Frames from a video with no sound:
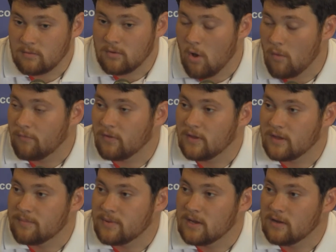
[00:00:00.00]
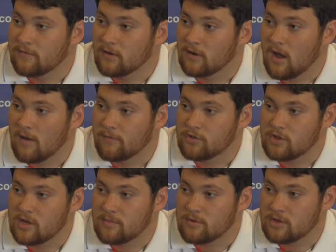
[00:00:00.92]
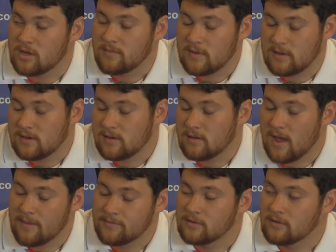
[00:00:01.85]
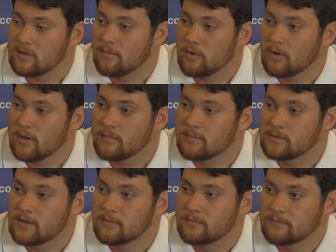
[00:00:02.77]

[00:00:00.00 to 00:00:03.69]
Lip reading: hopefully competing for a conference championship and absolutely a bowl game. So.